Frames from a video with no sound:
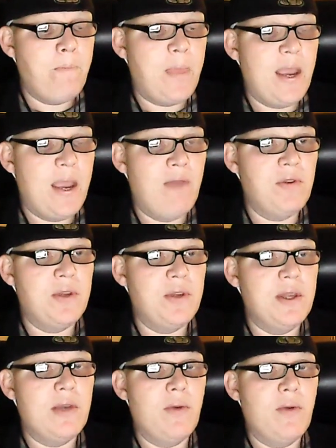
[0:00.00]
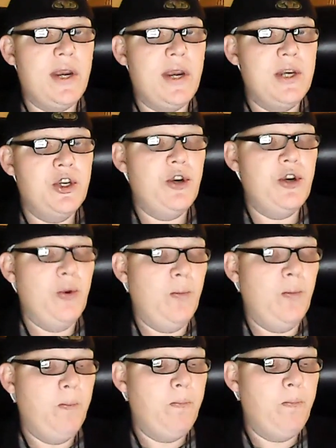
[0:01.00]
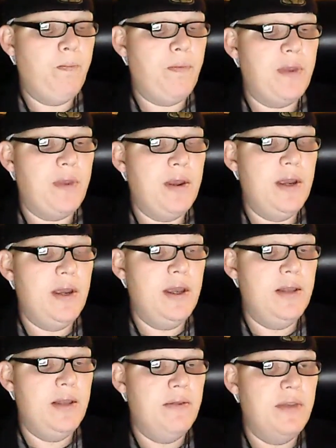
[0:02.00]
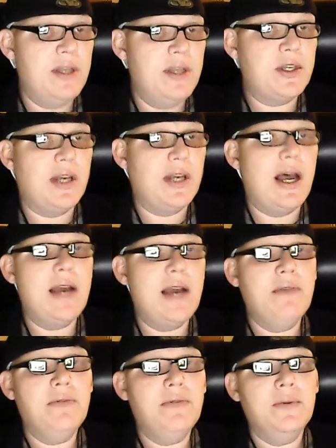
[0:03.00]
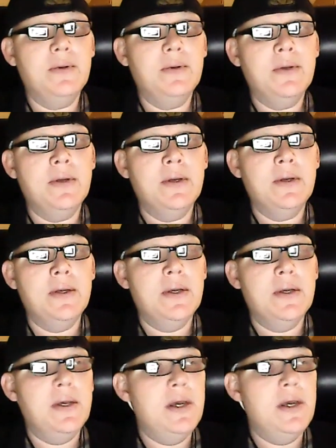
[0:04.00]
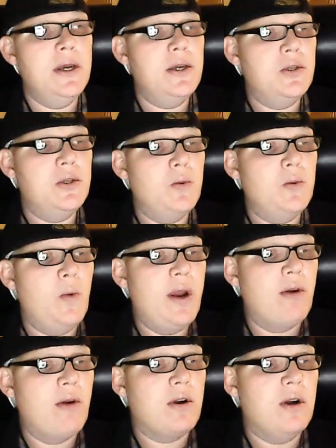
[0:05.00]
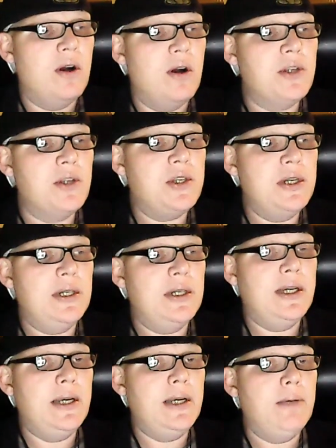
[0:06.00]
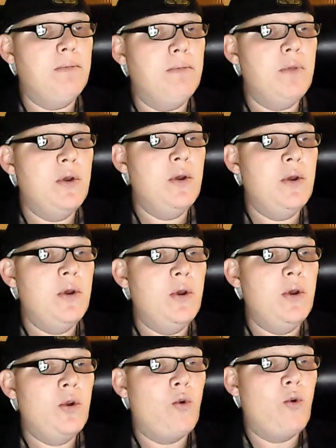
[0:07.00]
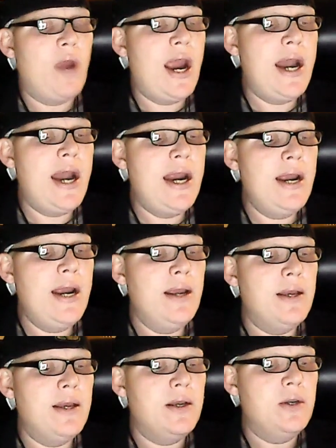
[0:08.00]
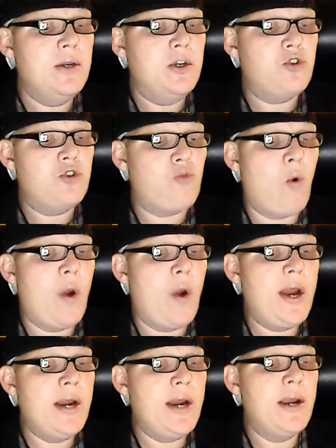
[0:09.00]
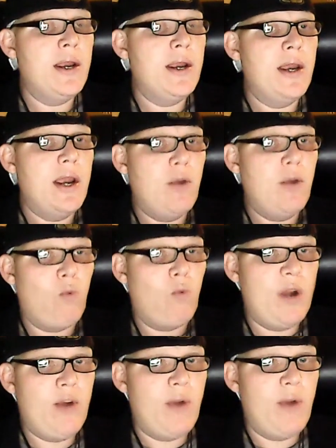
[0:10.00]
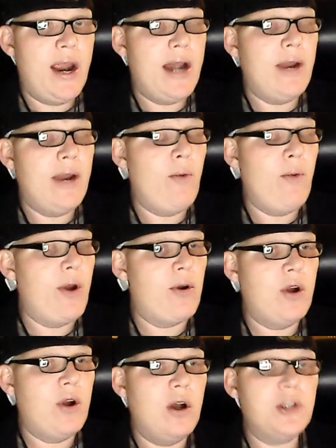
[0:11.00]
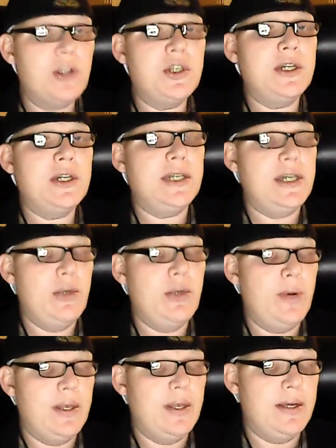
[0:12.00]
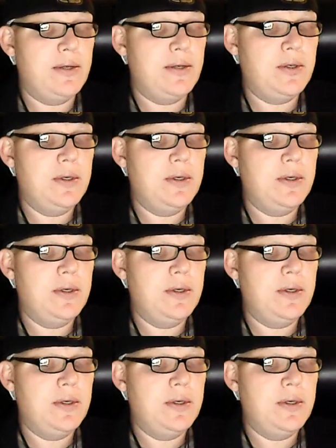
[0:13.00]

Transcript: everything that we do in this life is we are constantly creating, destroying, and recreating. We are constantly doing this.